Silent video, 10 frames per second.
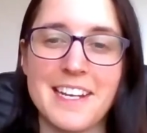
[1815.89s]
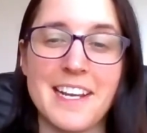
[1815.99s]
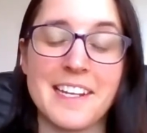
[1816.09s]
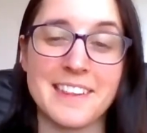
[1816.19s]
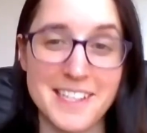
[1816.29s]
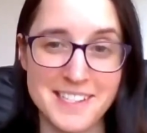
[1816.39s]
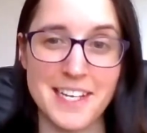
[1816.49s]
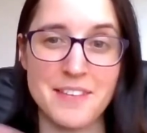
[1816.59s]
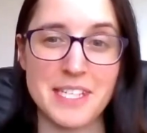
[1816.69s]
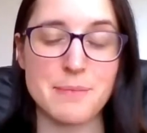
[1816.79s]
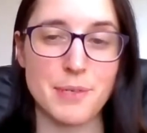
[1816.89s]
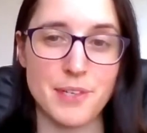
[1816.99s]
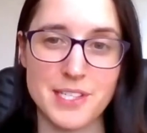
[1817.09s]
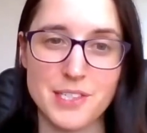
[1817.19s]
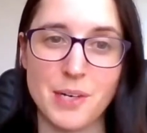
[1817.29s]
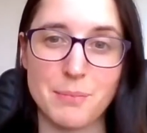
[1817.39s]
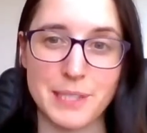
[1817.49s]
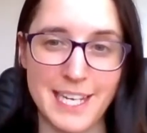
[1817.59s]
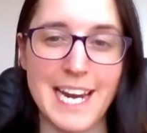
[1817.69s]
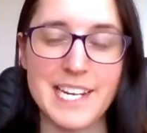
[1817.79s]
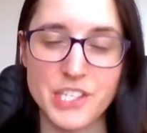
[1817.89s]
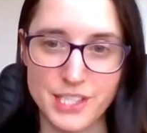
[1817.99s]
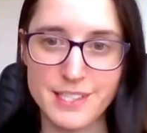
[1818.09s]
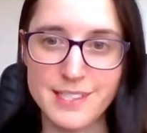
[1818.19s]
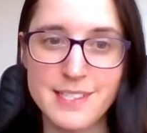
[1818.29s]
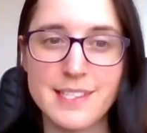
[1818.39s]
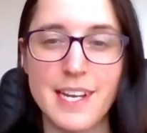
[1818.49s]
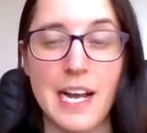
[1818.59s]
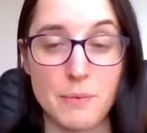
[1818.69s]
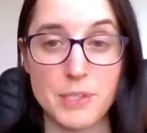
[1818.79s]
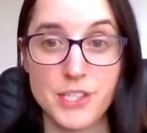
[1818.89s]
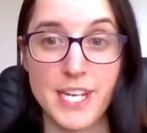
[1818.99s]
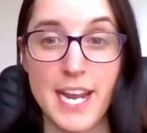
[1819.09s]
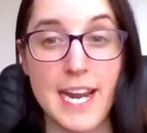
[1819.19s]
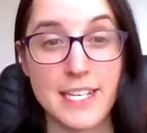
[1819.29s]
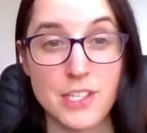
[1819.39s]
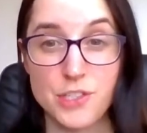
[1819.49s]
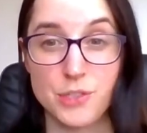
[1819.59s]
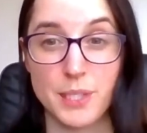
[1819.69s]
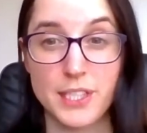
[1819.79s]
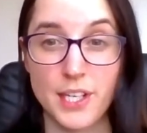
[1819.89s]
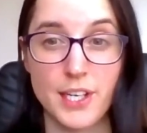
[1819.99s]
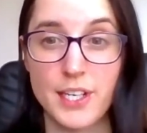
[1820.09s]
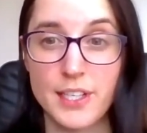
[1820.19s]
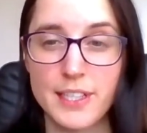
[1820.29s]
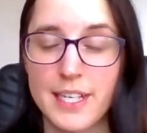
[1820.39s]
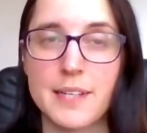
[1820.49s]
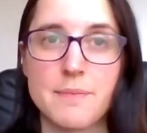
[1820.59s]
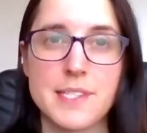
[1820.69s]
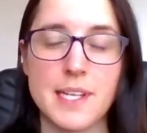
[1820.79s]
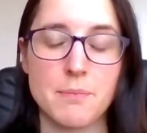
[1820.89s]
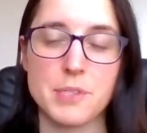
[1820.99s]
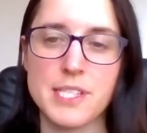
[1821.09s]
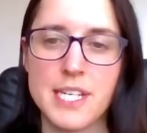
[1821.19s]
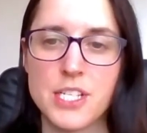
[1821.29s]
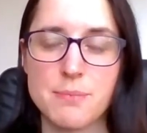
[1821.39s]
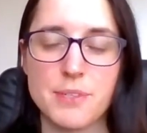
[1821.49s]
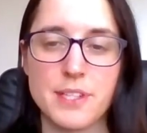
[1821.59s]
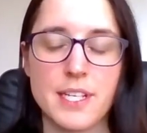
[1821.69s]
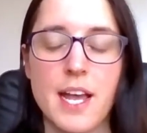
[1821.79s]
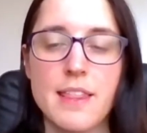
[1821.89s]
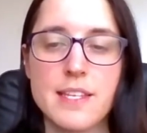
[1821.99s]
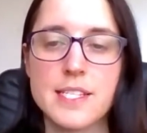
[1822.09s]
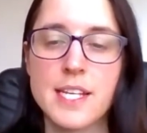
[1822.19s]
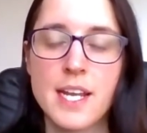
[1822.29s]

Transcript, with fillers: unless they've experienced complications uh, which can and do occur um, some procedures more than others